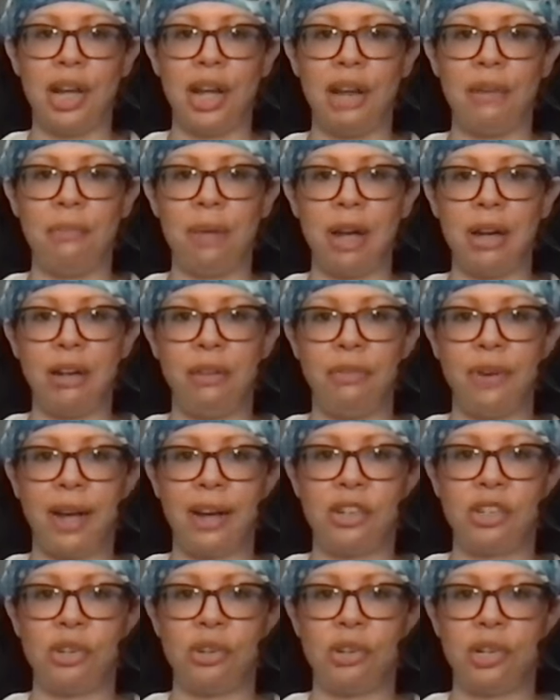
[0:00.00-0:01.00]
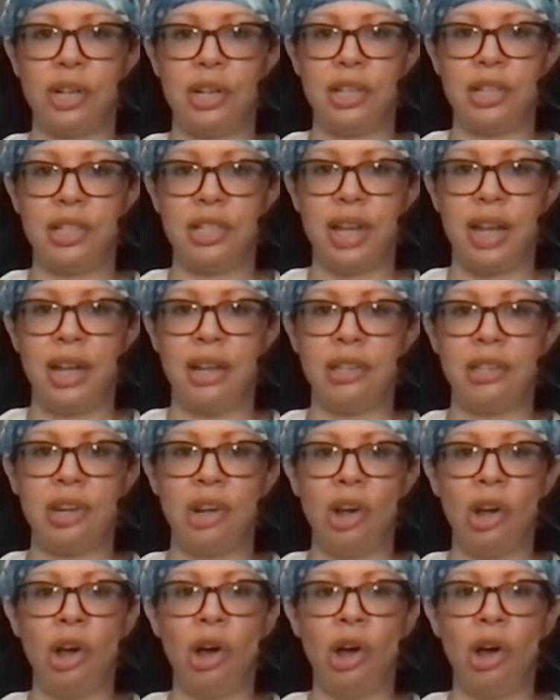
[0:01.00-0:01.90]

and manufactured consent